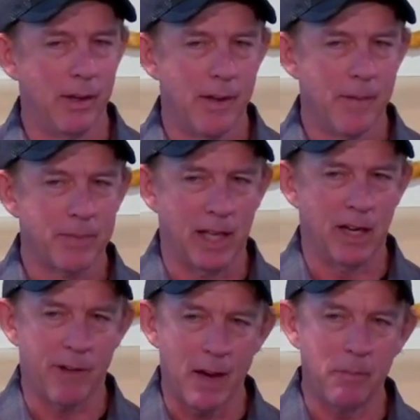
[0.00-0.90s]
And if
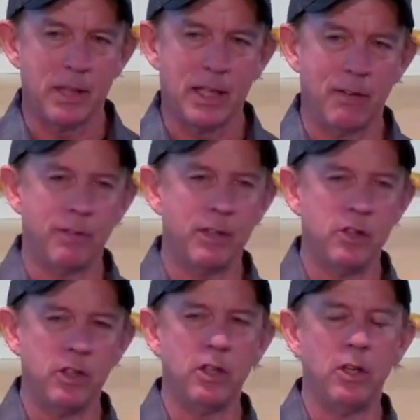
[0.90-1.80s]
I'm giving to
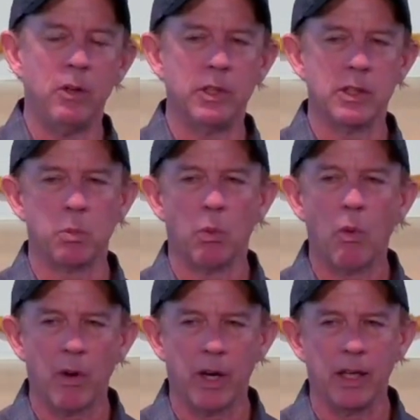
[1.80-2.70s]
you this
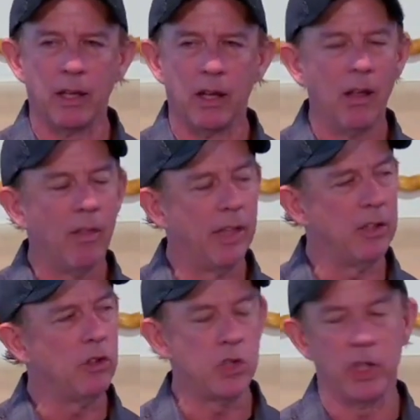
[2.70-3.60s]
warning, then you
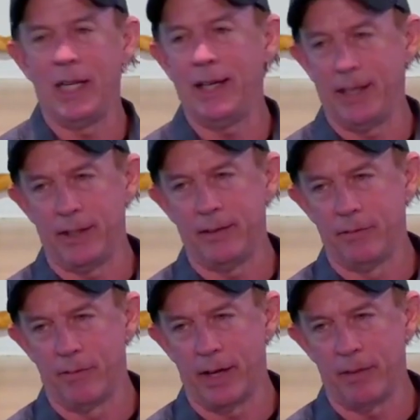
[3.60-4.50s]
should heed it,
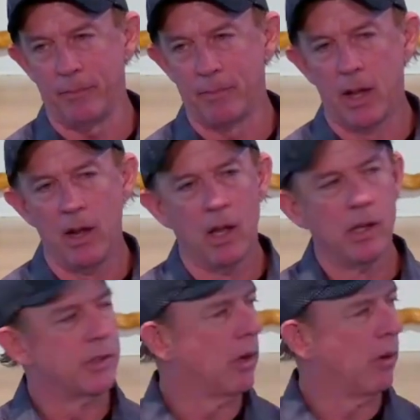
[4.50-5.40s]
right?
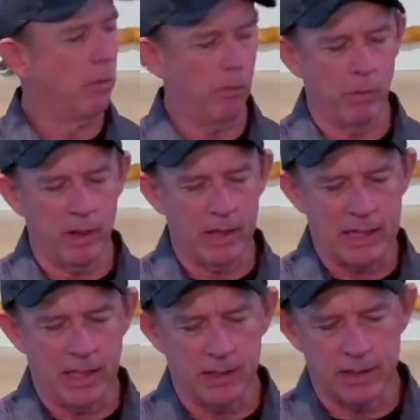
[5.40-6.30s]
So one of the
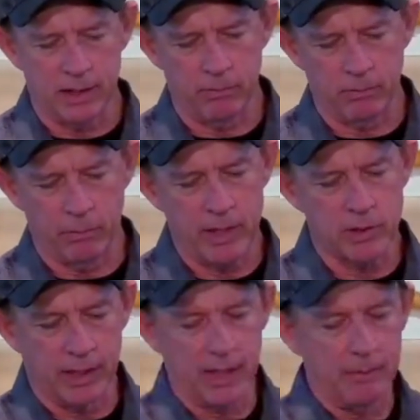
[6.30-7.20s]
things that Rachel
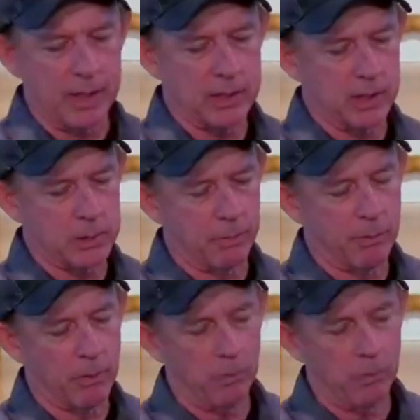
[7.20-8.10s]
and I've mentioned this before,
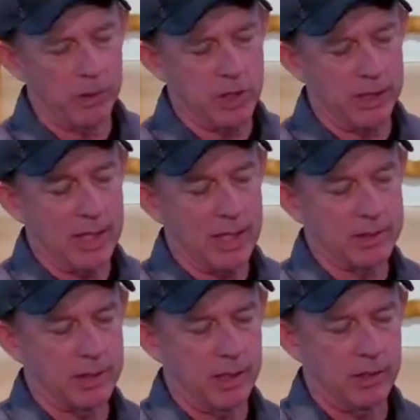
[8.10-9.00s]
what she does
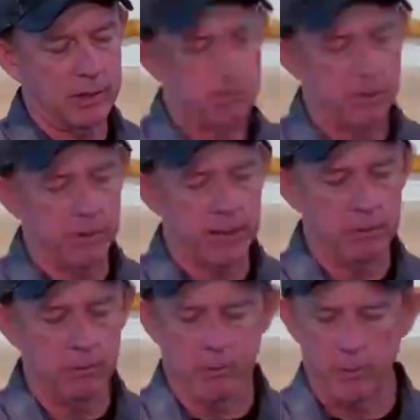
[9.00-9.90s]
is with her
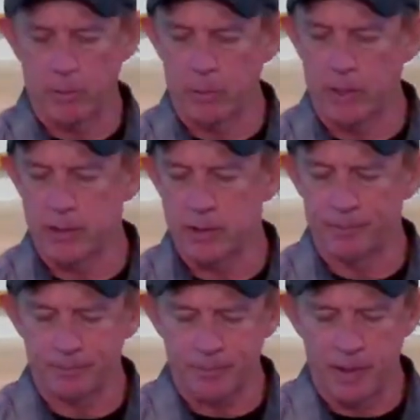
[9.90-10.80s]
with her boys
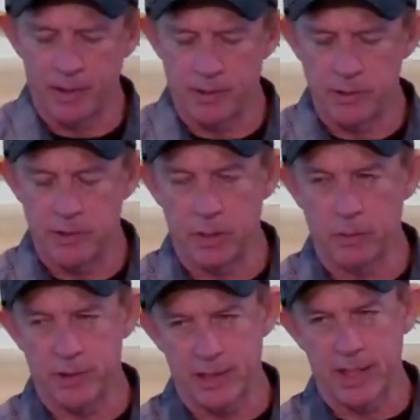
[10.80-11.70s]
is she will
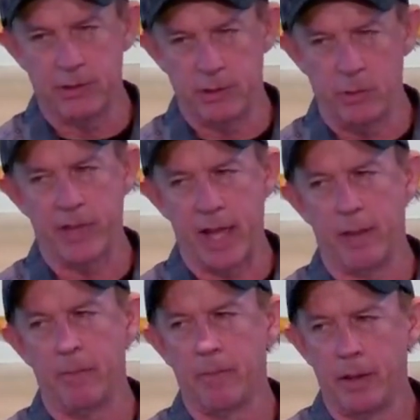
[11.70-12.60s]
say to
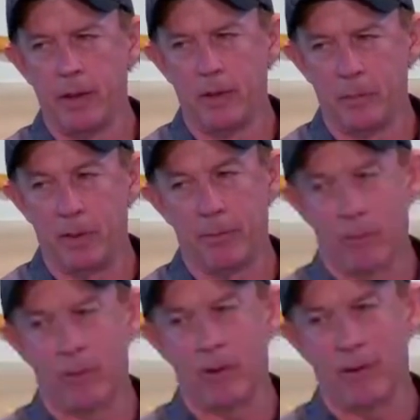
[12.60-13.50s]
them
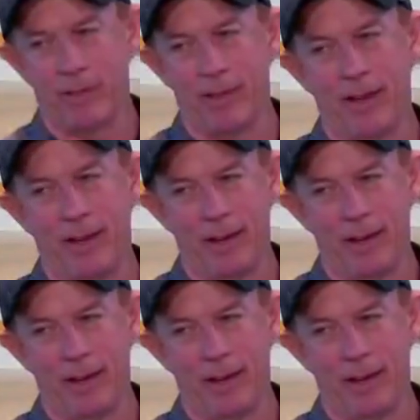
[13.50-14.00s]
before they